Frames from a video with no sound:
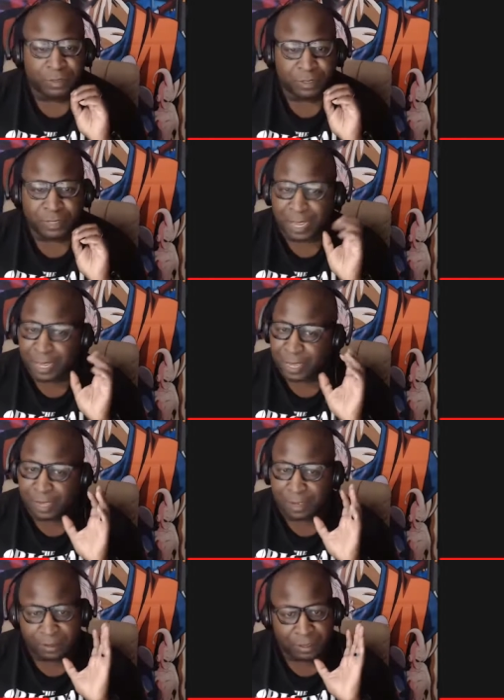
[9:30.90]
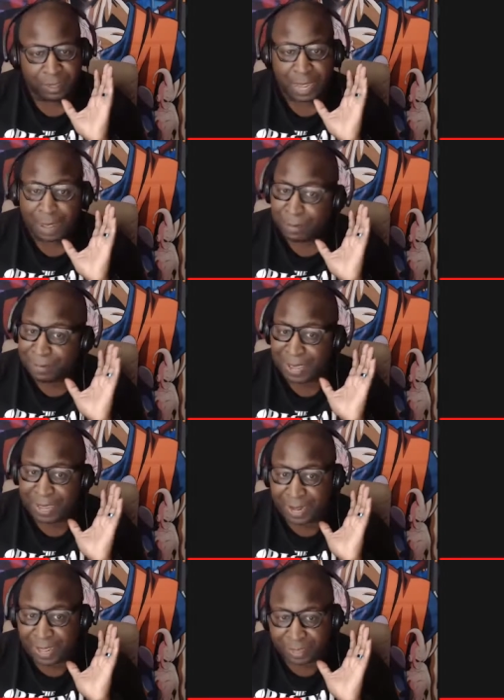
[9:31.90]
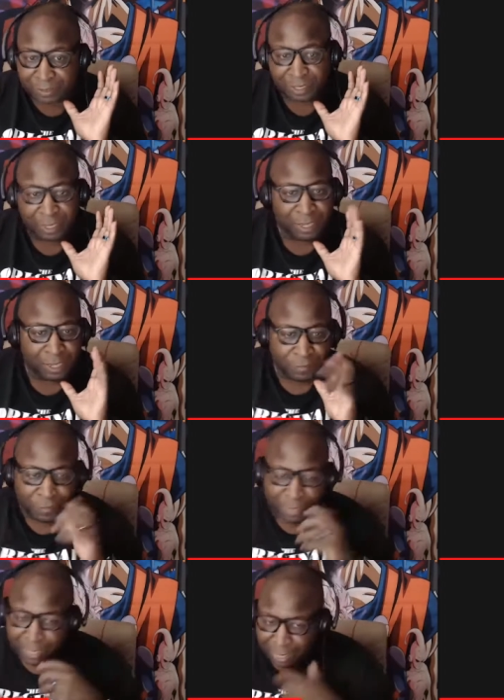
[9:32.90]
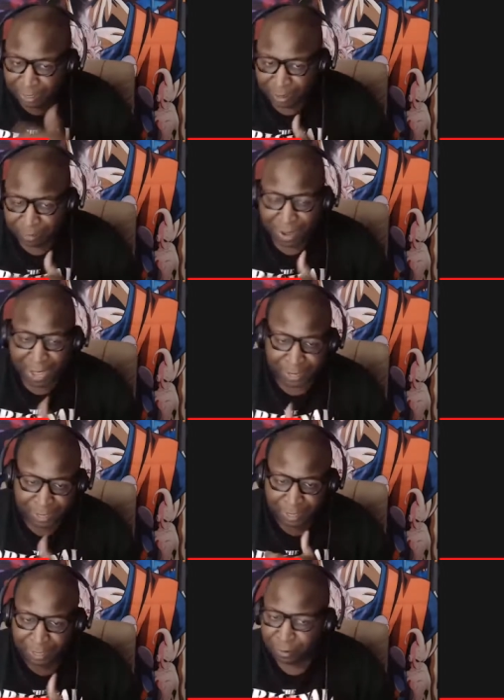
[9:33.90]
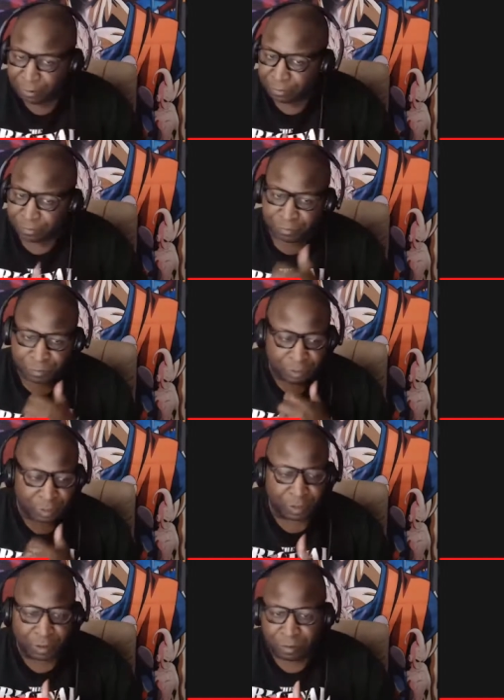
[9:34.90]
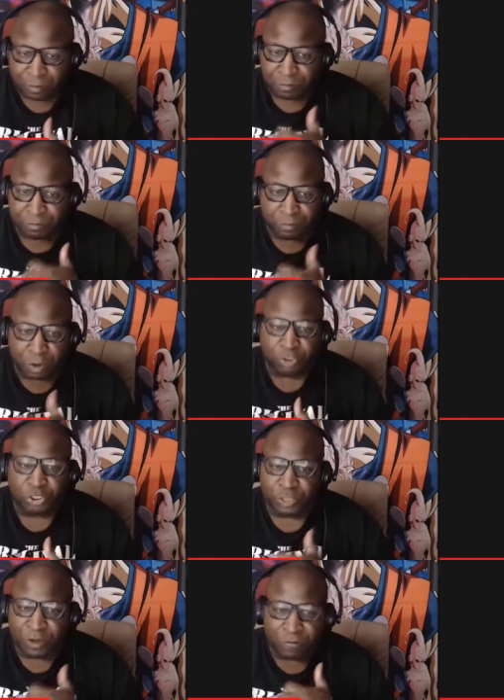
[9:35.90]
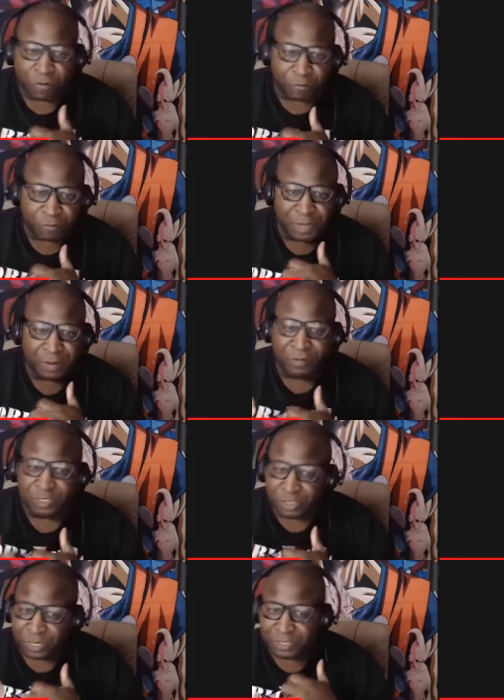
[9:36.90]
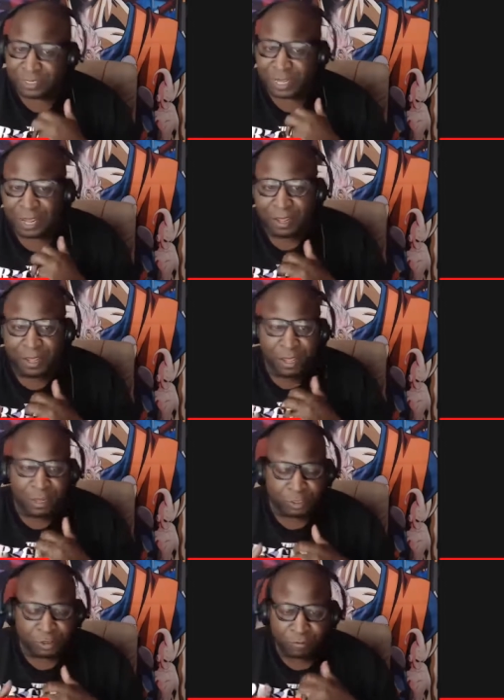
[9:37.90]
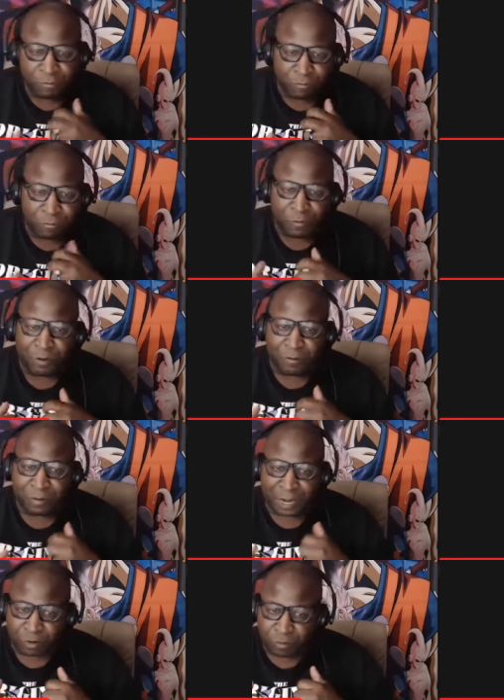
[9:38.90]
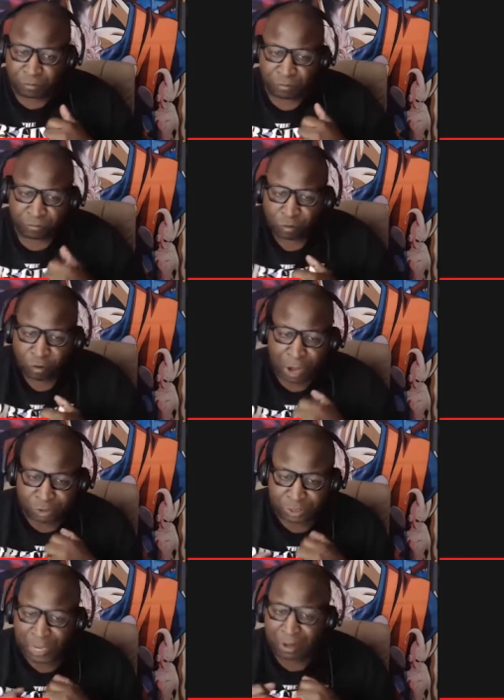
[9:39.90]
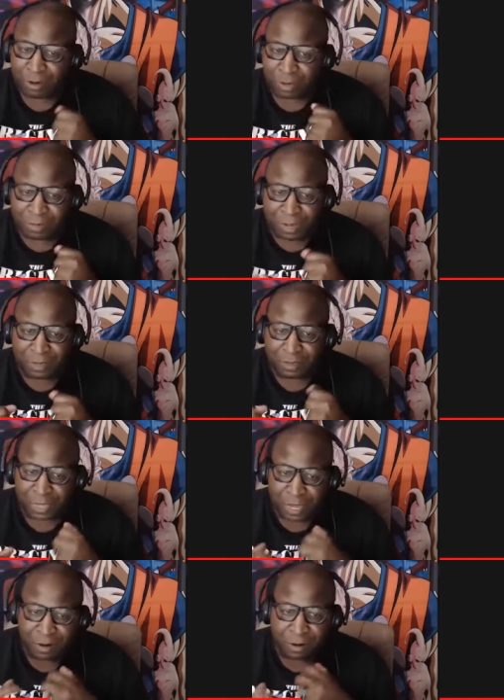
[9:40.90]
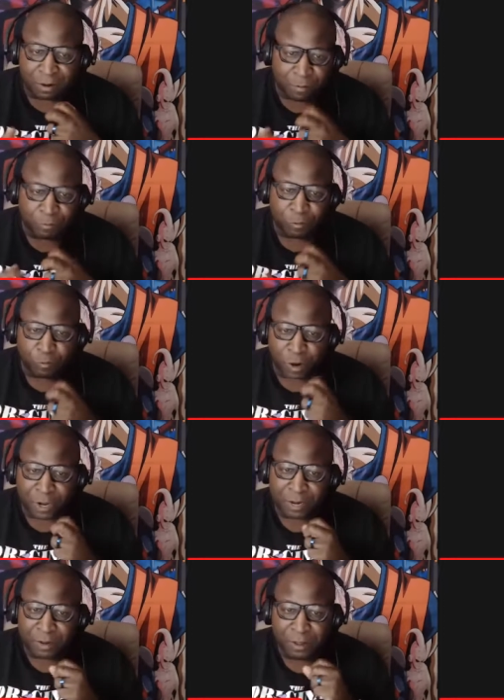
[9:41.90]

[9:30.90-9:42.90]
that hey, I'm a badass. He got the body motion of Wolverine. If he studies that, Wolverine kind of crouched down a little bit and kind of rugged.